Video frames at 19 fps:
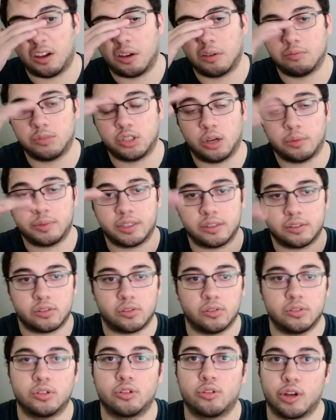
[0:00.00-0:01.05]
jobs that is going
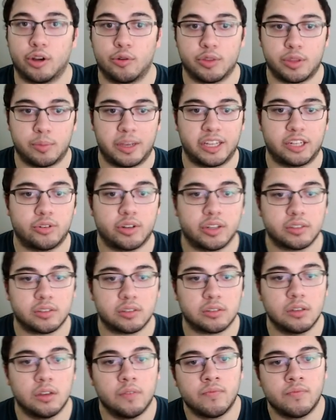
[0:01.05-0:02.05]
to create with the matrix.